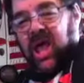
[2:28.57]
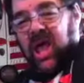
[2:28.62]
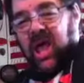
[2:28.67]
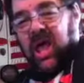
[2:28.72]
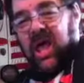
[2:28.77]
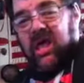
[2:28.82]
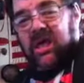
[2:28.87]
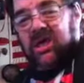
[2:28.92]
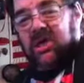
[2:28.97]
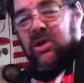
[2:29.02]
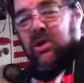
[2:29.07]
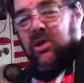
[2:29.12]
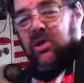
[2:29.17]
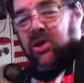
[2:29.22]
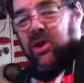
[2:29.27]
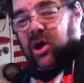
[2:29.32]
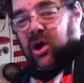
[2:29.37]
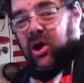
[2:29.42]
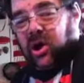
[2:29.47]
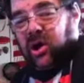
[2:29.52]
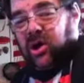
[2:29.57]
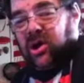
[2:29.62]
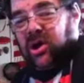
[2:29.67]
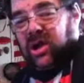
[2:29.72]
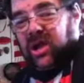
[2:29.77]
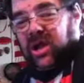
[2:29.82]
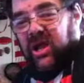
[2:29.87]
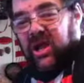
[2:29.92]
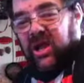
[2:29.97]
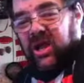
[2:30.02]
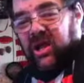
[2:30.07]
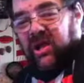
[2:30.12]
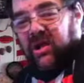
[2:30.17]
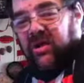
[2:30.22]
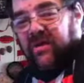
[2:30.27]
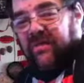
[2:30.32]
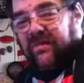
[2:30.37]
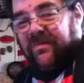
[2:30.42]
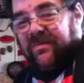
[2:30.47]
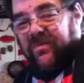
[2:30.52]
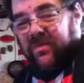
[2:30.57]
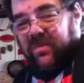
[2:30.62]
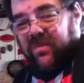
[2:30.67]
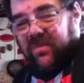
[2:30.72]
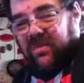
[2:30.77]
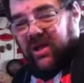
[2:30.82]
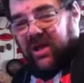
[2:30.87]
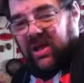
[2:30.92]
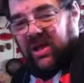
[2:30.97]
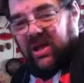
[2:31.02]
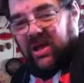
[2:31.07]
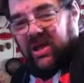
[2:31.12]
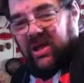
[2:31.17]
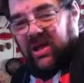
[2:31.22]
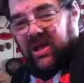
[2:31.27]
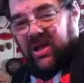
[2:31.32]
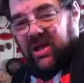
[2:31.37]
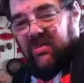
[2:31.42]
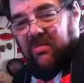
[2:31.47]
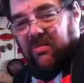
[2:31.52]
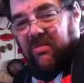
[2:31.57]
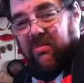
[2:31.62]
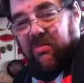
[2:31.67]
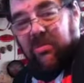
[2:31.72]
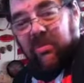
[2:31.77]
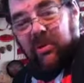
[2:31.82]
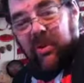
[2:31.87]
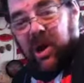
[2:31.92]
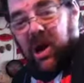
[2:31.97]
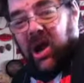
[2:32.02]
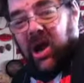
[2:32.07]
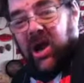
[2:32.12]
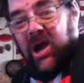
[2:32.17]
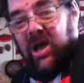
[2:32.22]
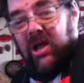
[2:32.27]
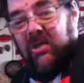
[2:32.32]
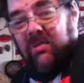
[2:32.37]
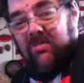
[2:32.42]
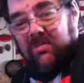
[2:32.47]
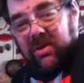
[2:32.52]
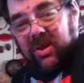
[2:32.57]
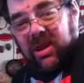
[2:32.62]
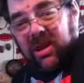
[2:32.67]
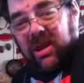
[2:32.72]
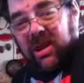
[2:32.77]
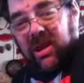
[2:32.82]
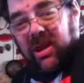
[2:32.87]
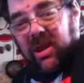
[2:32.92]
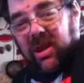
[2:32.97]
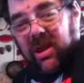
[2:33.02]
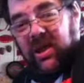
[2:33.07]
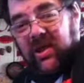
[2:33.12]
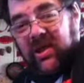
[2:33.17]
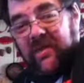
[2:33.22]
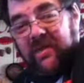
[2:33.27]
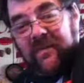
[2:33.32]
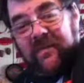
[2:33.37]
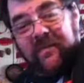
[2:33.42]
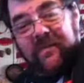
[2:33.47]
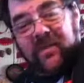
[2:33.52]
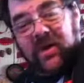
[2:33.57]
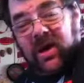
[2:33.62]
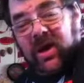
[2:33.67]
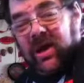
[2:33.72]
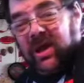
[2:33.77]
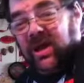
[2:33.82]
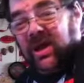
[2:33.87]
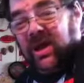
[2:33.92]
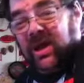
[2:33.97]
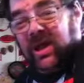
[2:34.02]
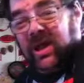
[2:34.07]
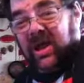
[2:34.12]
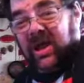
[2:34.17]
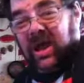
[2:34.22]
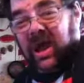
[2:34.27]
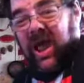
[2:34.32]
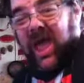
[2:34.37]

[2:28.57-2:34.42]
And you heard it here from me, Brian B. Funny.